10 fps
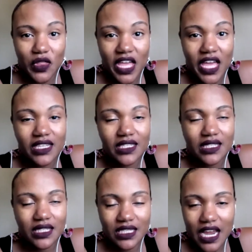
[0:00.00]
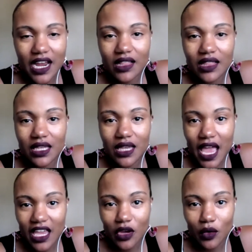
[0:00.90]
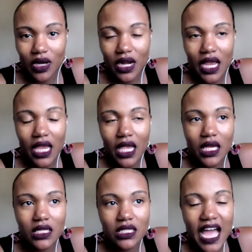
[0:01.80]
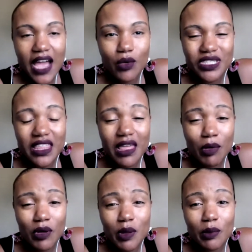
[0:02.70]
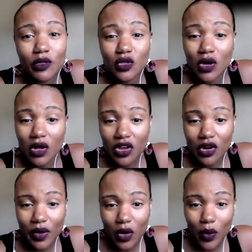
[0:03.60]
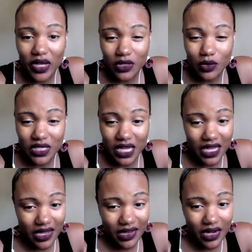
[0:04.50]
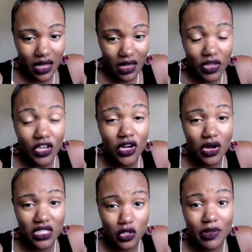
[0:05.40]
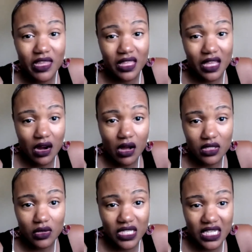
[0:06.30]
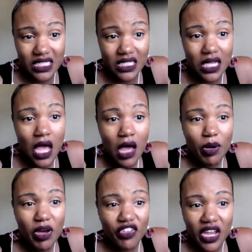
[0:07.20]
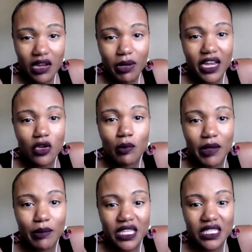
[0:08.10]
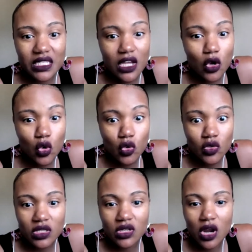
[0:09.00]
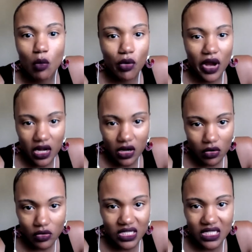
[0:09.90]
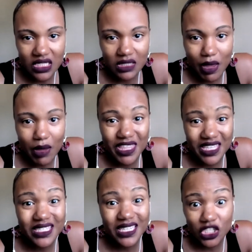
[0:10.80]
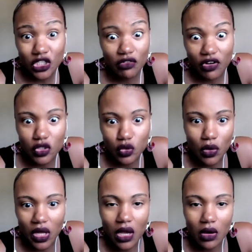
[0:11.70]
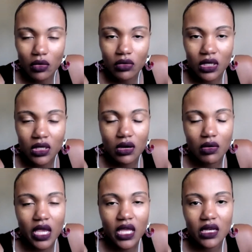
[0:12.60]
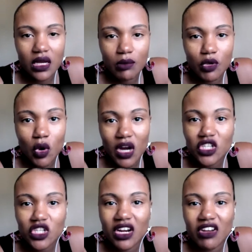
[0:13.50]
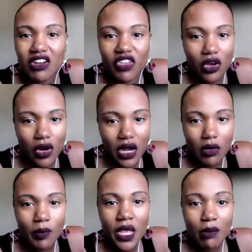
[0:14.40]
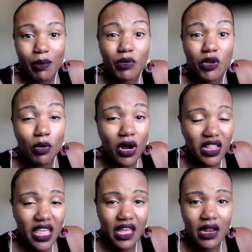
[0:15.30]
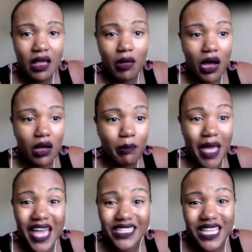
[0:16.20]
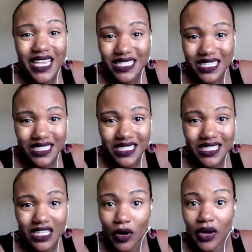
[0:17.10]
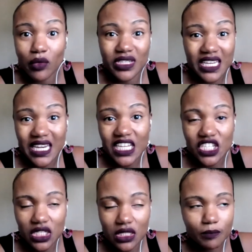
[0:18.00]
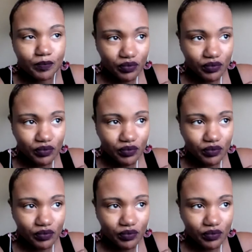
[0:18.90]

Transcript: That is entirely accurate. And I would say that most people do know the correct way to resign, assuming that they are also seasoned. But for anybody who might be listening who's, brand new to this, maybe this is your first rodeo, and you are trying to figure out, maybe you're part of that mass exodus, the Great Resignation,